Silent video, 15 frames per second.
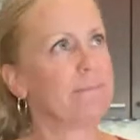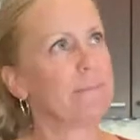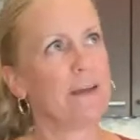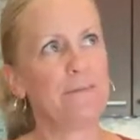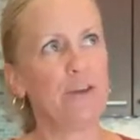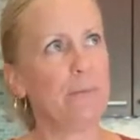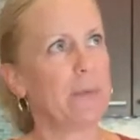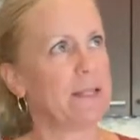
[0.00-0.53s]
a
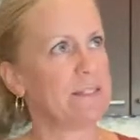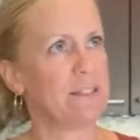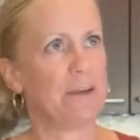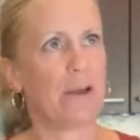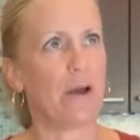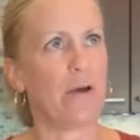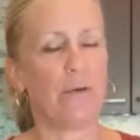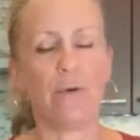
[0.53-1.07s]
few months
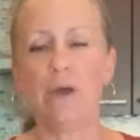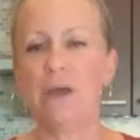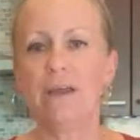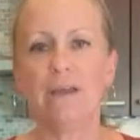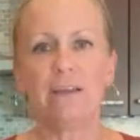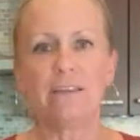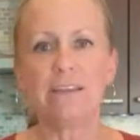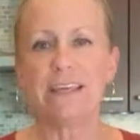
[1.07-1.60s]
ago,
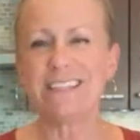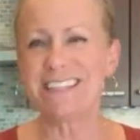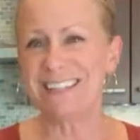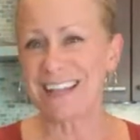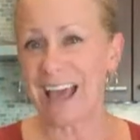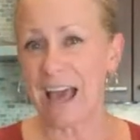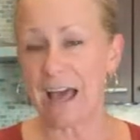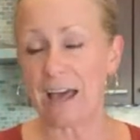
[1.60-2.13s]
they
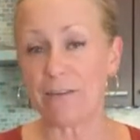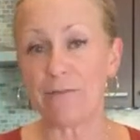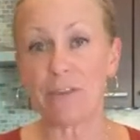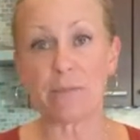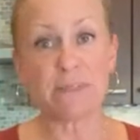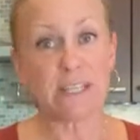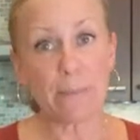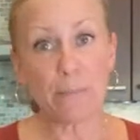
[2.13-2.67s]
didn't have
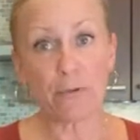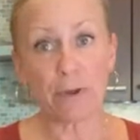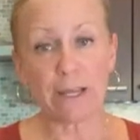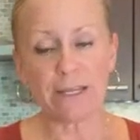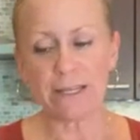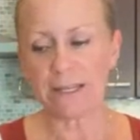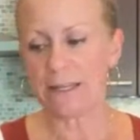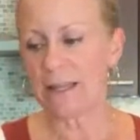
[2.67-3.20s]
them
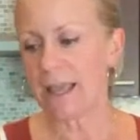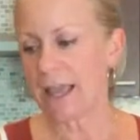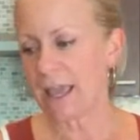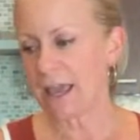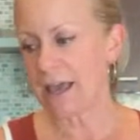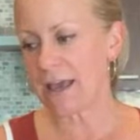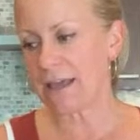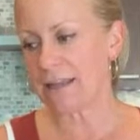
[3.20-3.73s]
separated.
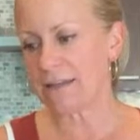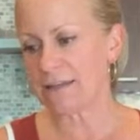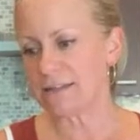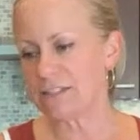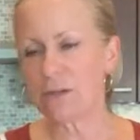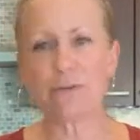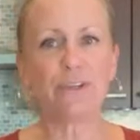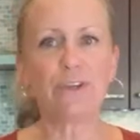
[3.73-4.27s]
And
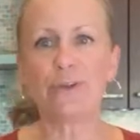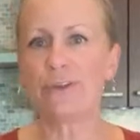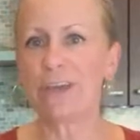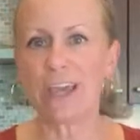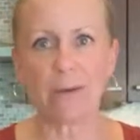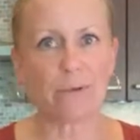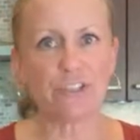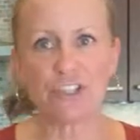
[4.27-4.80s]
so, you know, you
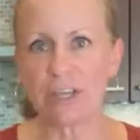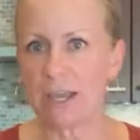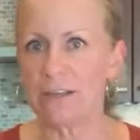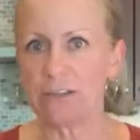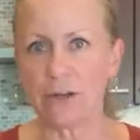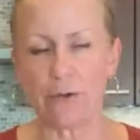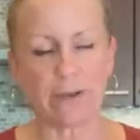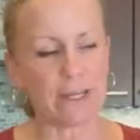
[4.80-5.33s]
get what you get,
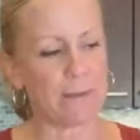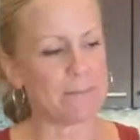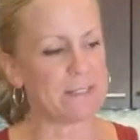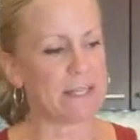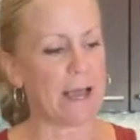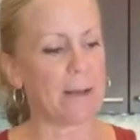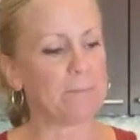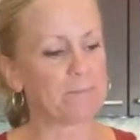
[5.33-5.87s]
you don't get
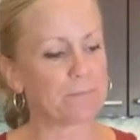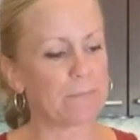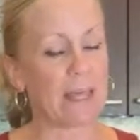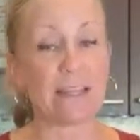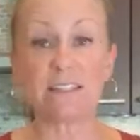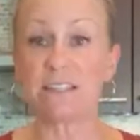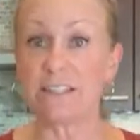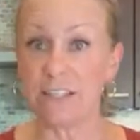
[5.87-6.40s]
upset.
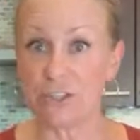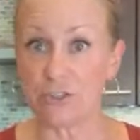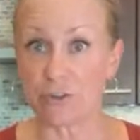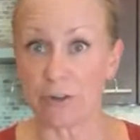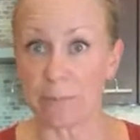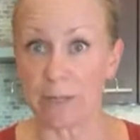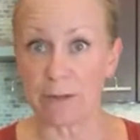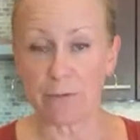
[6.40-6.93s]
That's the teacher
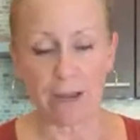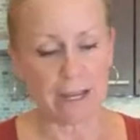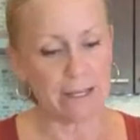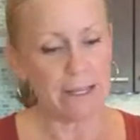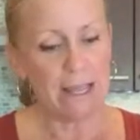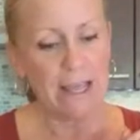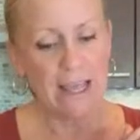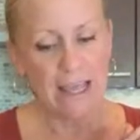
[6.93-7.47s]
in me,
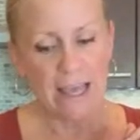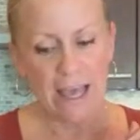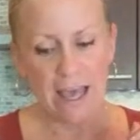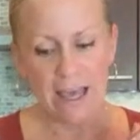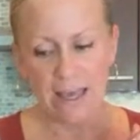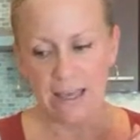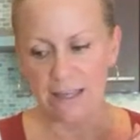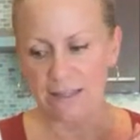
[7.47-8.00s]
right?
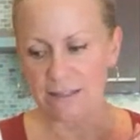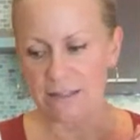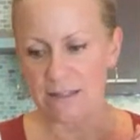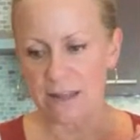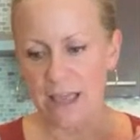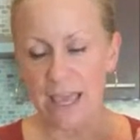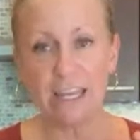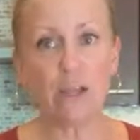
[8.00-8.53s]

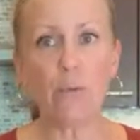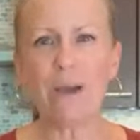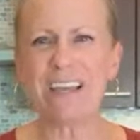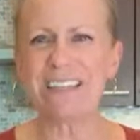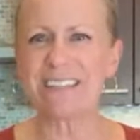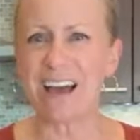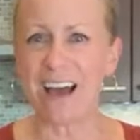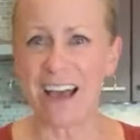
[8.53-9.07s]
And
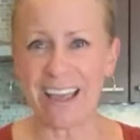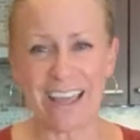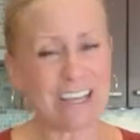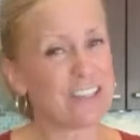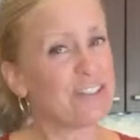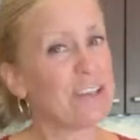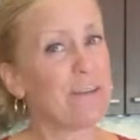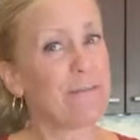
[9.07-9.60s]
anyways, I
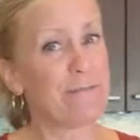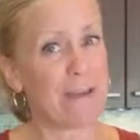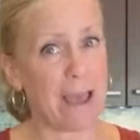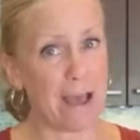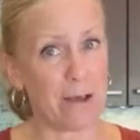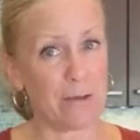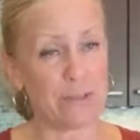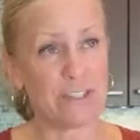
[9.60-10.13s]
actually
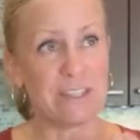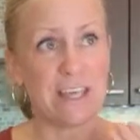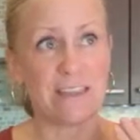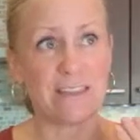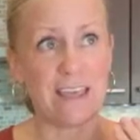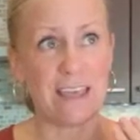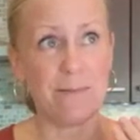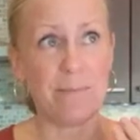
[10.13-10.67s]
found
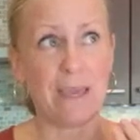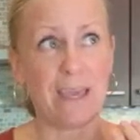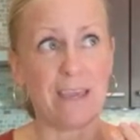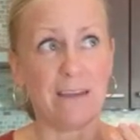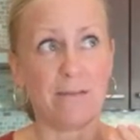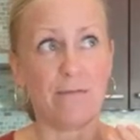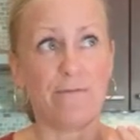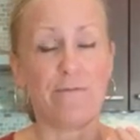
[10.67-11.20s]
that they
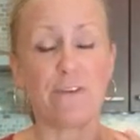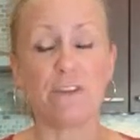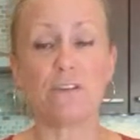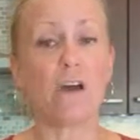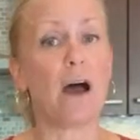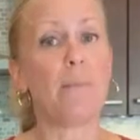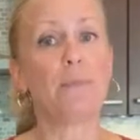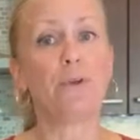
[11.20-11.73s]
made
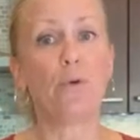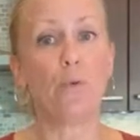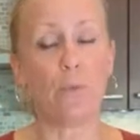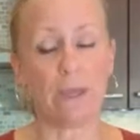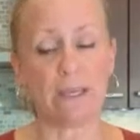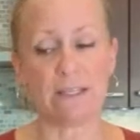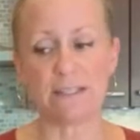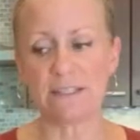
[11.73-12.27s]
phenomenal
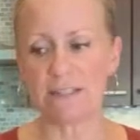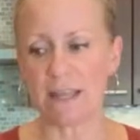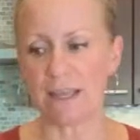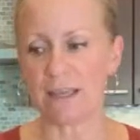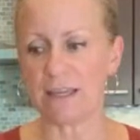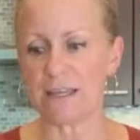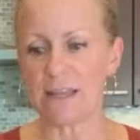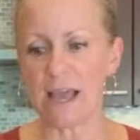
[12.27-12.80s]
wings
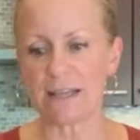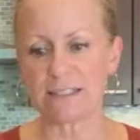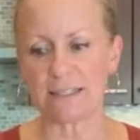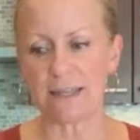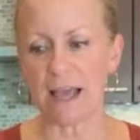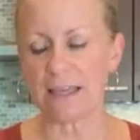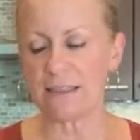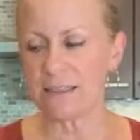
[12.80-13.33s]
staying
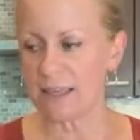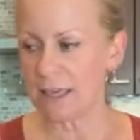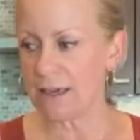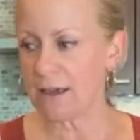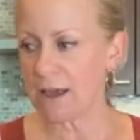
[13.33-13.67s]
connected. I think